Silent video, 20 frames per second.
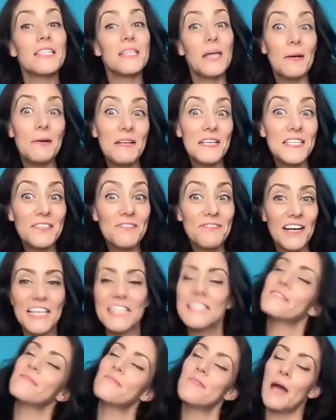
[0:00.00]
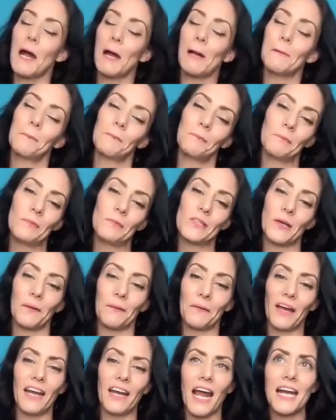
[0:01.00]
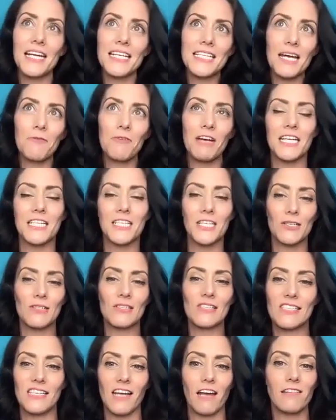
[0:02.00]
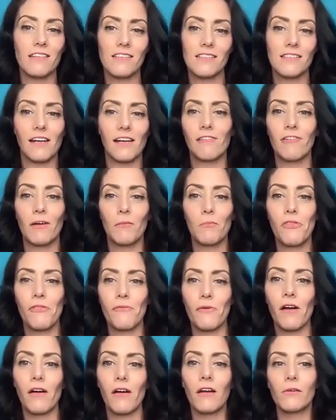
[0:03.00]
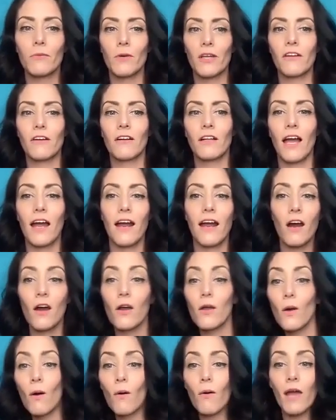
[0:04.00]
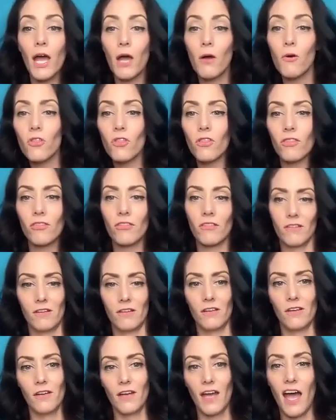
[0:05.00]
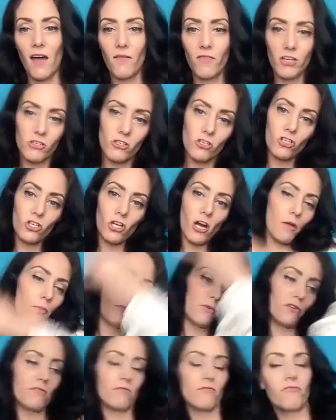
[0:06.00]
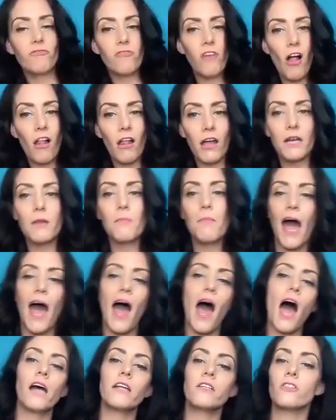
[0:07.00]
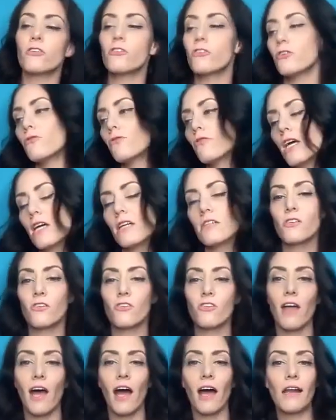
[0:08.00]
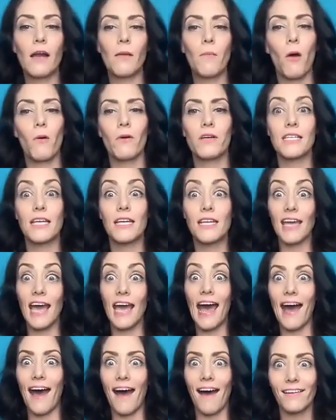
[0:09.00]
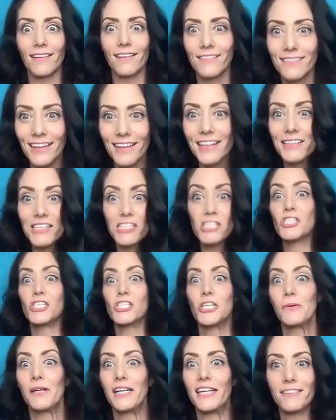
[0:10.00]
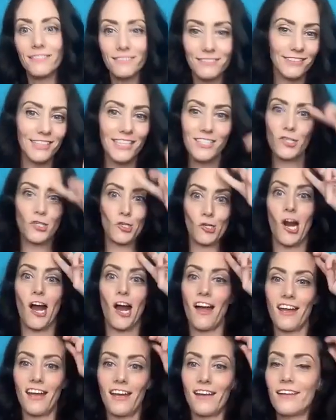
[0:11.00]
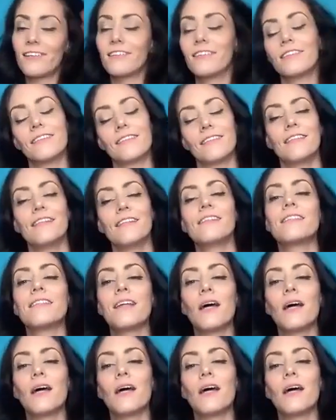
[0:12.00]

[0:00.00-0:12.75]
It's always fun. Yeah. So, and anytime we get to do stunt stuff, I'm thrilled when they're like, are you okay with having to jump and fall on a mat or do this or do that? And I'm always like, yeah, like, let's do it. Let's yeah. try it. But so.